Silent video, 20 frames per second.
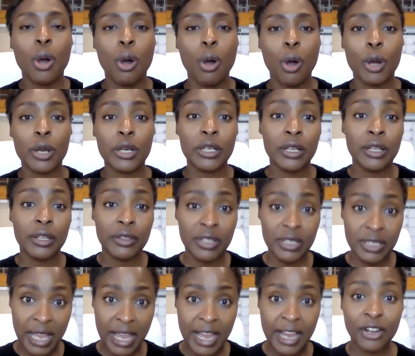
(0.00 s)
on
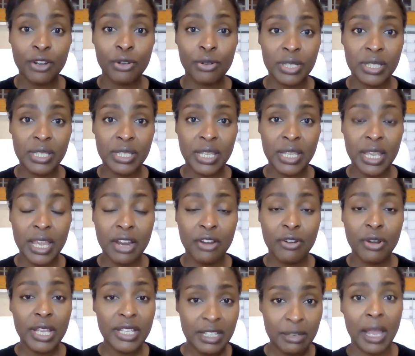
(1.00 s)
this high risk
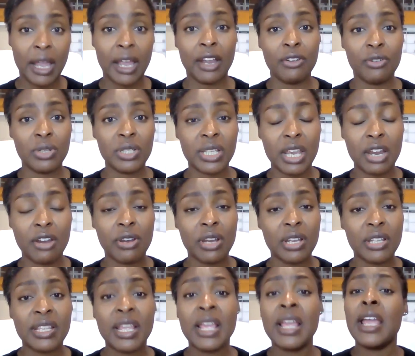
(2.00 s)
areas and my high risk
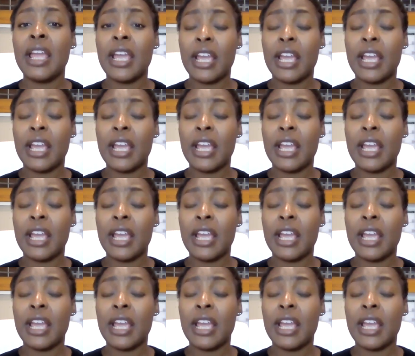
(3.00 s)
areas,